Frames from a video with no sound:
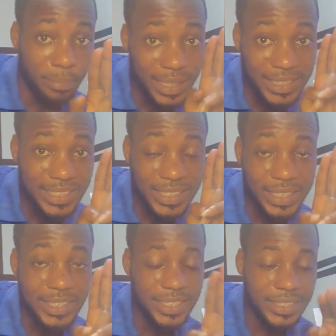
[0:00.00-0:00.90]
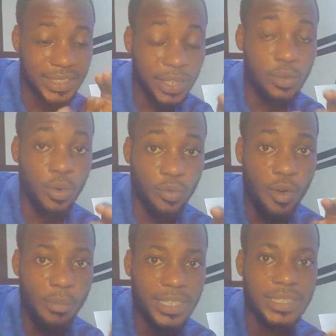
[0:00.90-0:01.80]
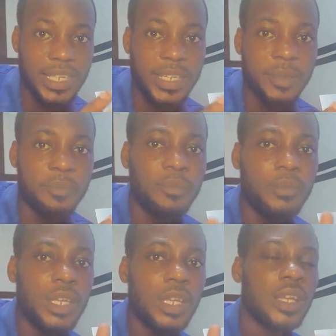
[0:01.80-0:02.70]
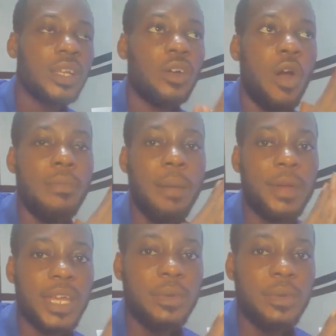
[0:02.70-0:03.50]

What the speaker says: Betting site I did 3 or 4 months a year. We about